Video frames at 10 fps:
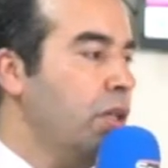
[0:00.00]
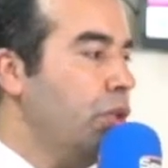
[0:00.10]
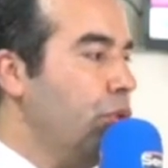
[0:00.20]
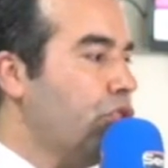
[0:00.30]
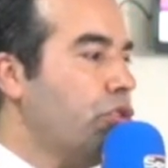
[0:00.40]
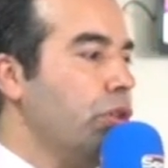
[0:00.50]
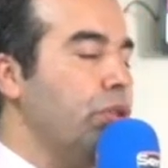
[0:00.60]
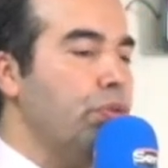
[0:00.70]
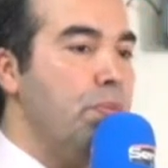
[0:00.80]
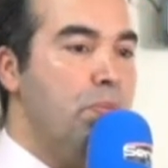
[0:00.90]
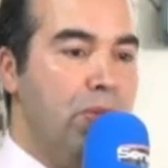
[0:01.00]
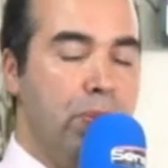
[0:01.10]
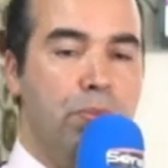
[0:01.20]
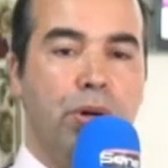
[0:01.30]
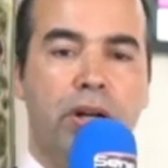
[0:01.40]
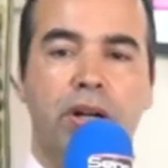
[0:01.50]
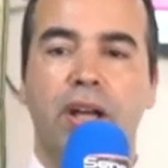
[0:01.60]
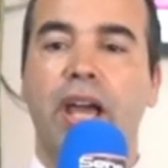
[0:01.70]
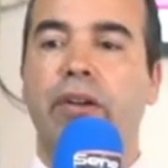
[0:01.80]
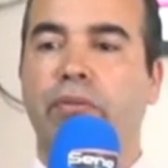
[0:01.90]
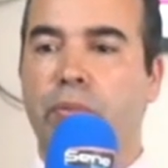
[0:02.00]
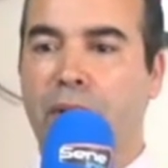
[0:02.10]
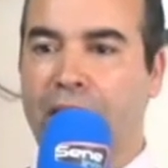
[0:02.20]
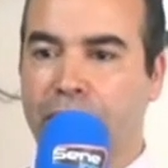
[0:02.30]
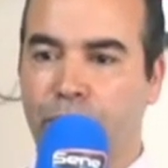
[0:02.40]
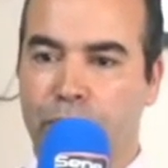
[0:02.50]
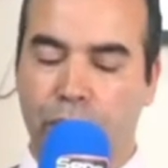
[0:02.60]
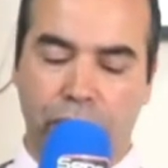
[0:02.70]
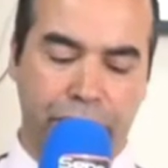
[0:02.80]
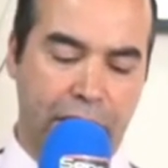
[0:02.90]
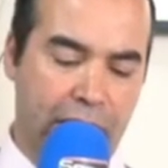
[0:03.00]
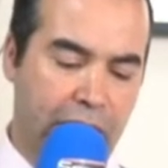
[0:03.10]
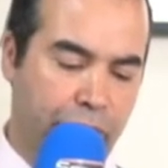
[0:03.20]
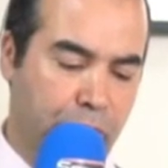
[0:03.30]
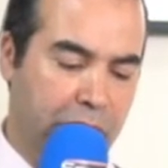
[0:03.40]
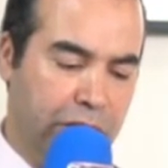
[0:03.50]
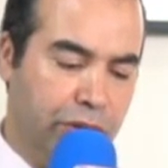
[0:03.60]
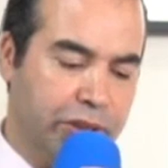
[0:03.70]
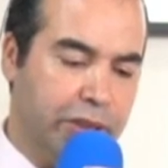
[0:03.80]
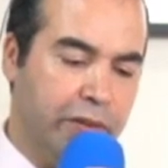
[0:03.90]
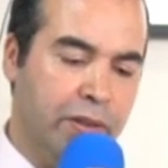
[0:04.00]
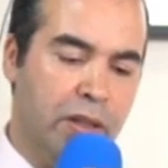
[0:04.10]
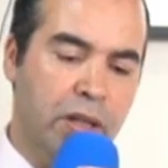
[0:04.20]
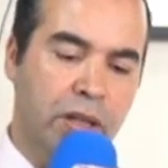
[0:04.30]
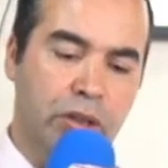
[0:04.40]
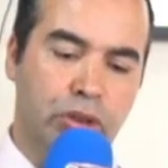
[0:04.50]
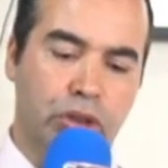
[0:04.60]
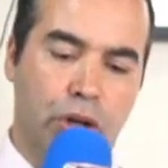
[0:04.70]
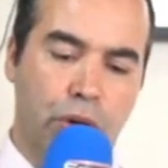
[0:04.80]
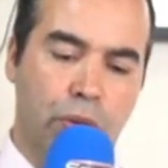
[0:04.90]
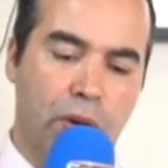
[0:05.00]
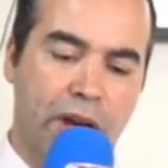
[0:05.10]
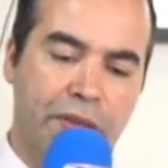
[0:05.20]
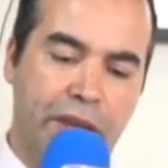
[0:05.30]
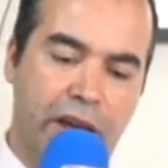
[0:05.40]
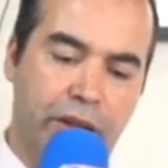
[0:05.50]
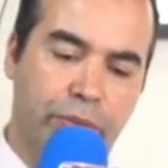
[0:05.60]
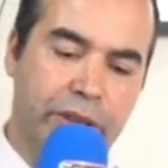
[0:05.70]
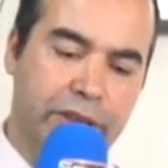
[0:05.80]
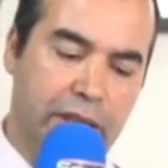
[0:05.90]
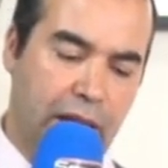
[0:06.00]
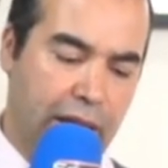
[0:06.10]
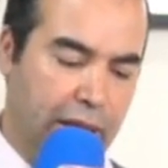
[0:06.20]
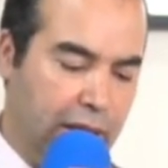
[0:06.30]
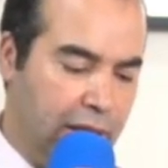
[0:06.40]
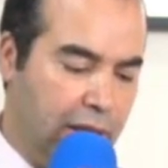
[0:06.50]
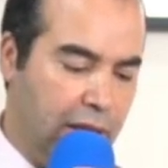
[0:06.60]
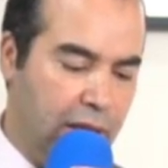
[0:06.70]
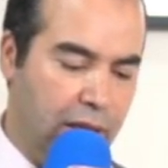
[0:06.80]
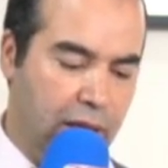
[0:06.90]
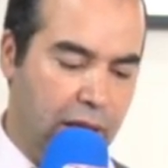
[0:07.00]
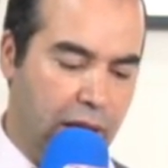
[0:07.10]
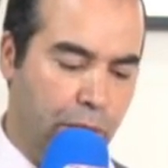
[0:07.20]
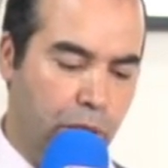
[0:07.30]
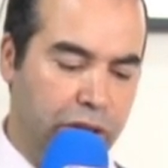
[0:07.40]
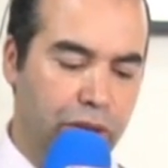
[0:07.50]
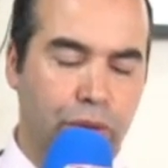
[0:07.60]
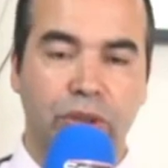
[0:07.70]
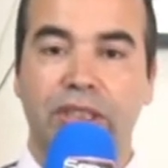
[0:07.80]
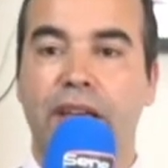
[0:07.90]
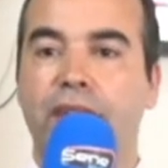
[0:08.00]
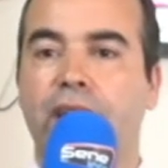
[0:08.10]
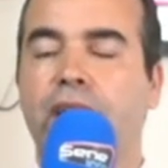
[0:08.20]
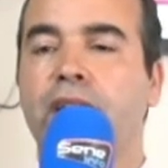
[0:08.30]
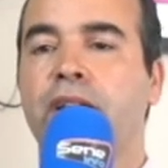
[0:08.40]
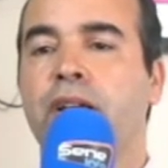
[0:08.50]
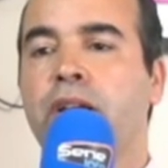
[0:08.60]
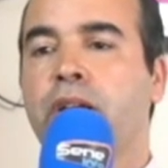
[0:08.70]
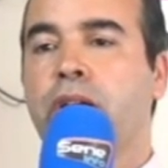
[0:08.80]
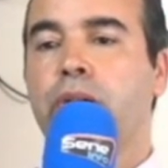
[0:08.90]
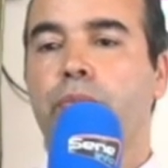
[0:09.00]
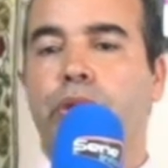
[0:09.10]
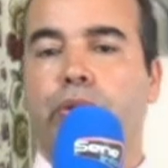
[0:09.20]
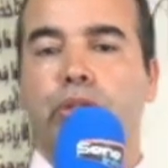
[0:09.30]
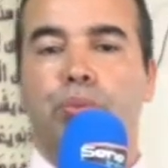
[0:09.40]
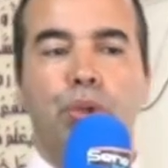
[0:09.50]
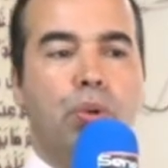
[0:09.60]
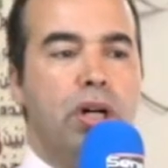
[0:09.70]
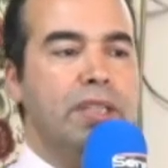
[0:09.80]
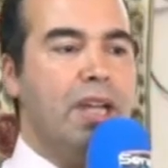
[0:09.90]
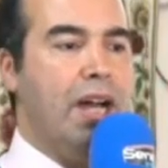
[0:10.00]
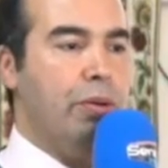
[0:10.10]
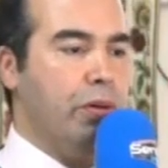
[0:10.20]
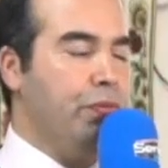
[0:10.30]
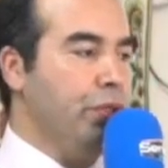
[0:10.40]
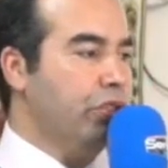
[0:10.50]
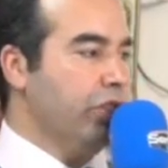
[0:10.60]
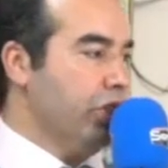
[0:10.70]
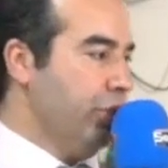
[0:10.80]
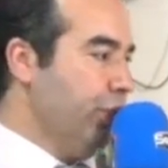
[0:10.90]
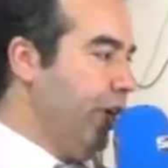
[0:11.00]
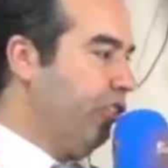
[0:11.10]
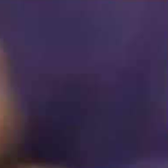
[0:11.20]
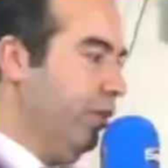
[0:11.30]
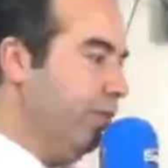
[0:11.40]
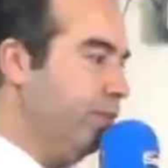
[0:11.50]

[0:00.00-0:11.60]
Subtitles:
you should remember and remind people of that and remind yourself. So, and the other reason I wanted to say that, because we want our future generation